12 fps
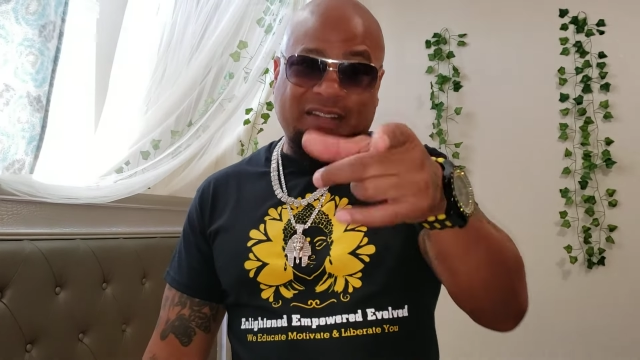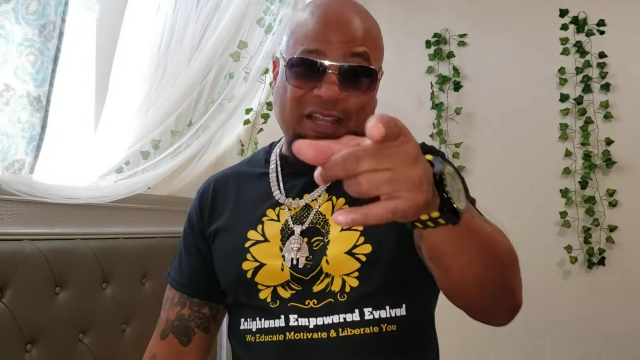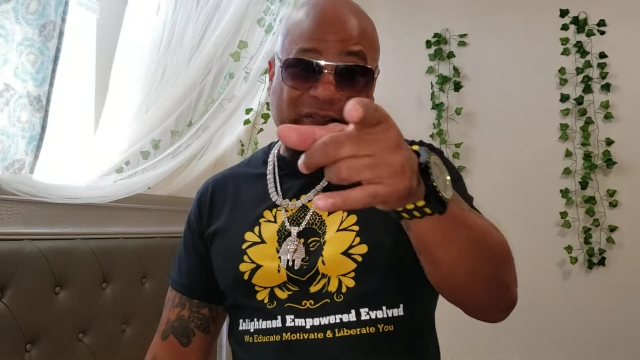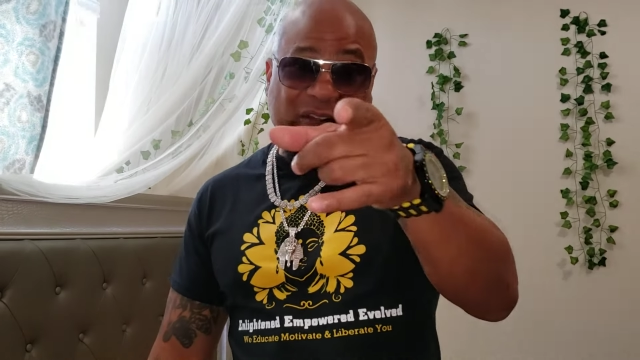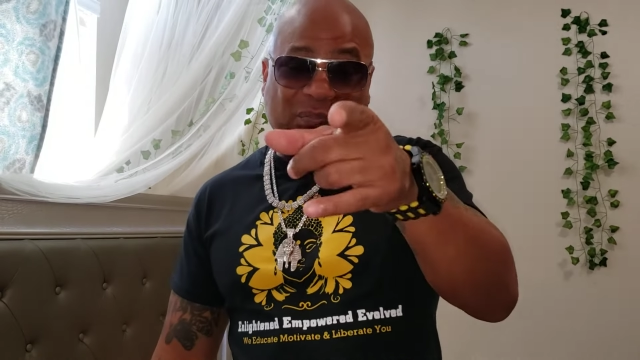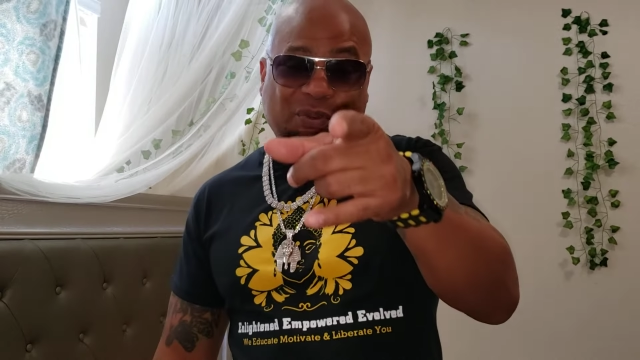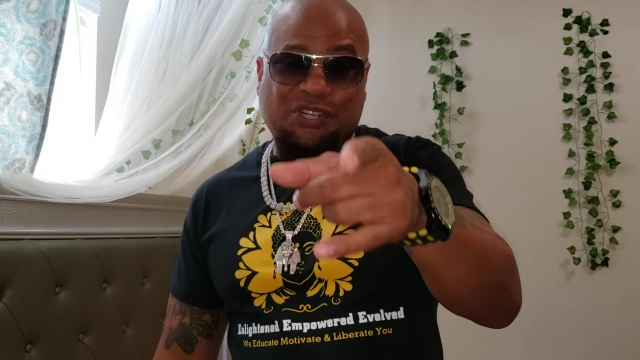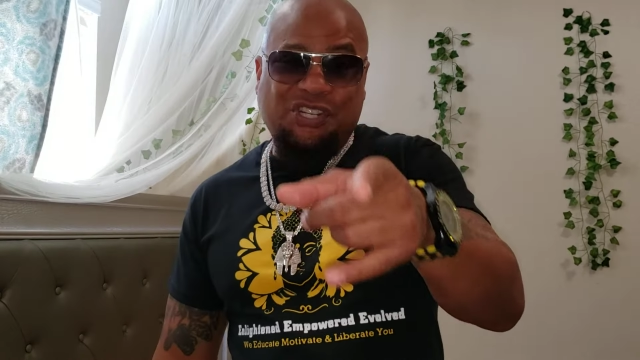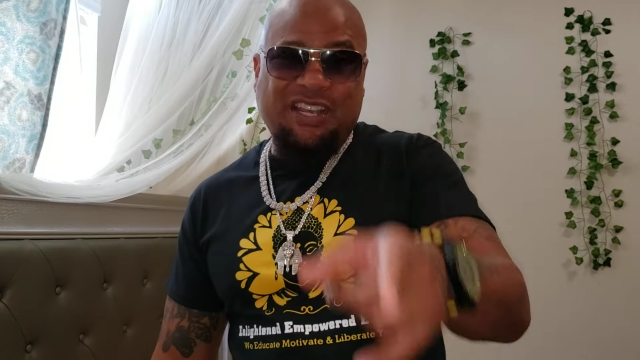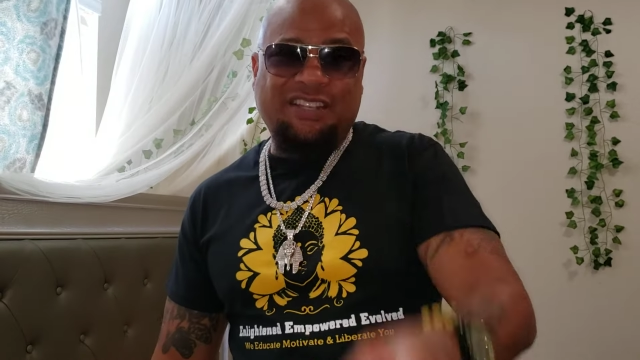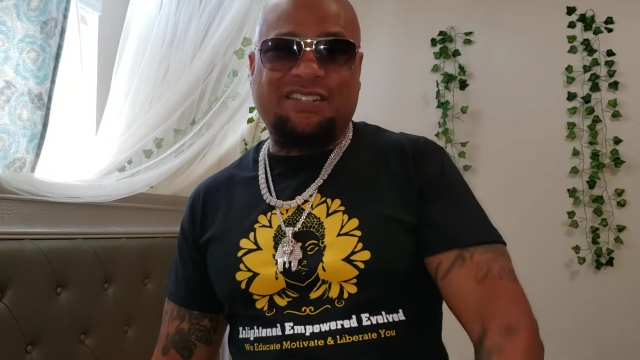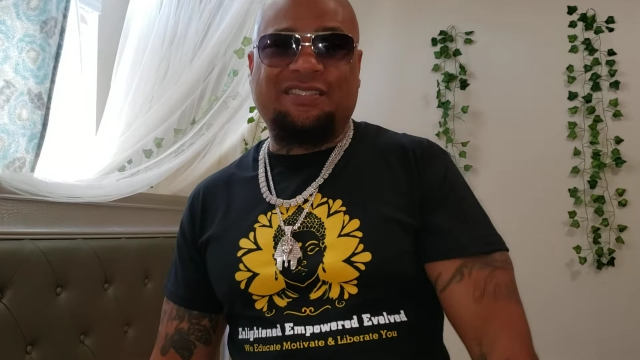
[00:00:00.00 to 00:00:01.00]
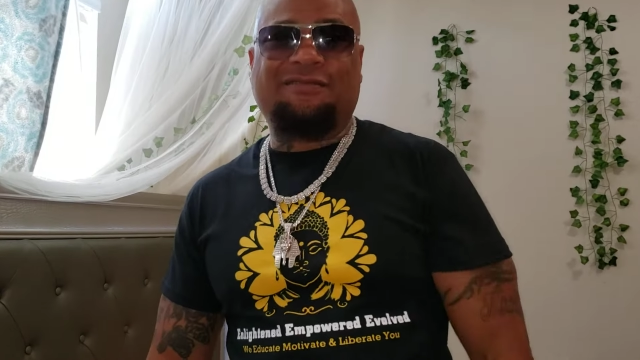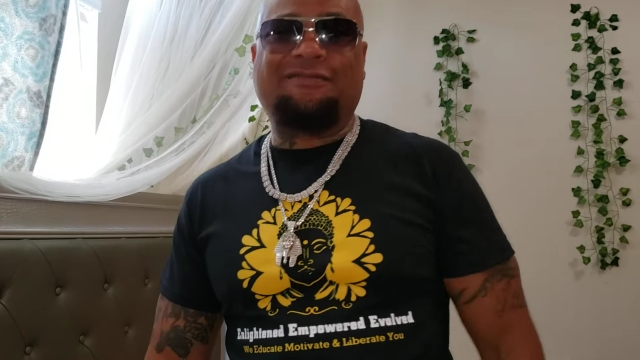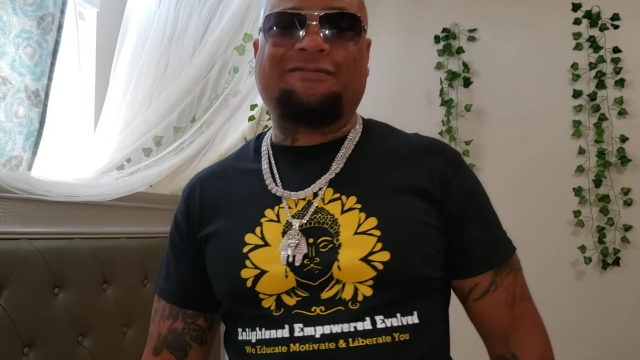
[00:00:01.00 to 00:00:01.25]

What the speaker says: Love and appreciation.